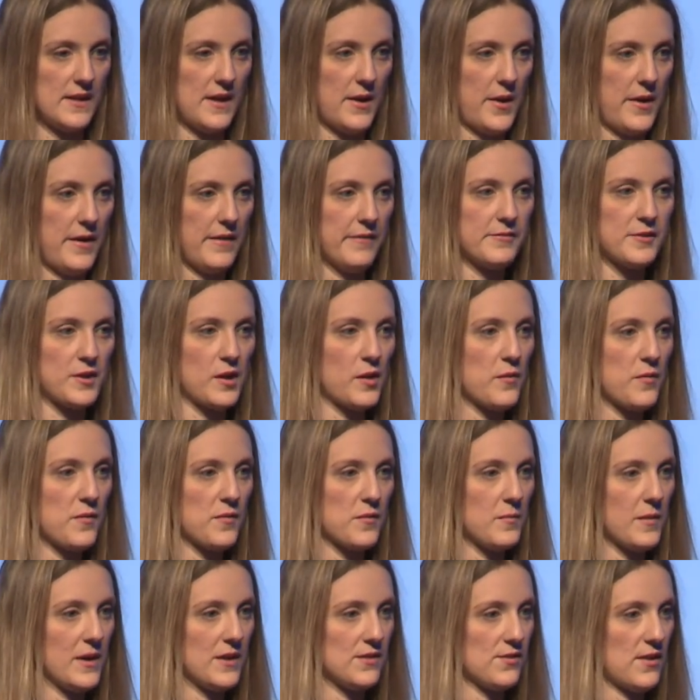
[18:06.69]
how I have to go
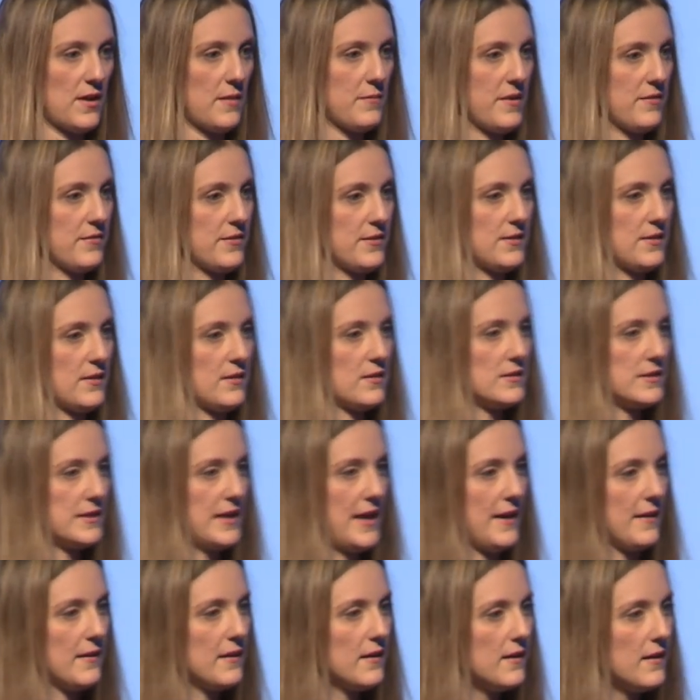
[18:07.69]
through my job every single day.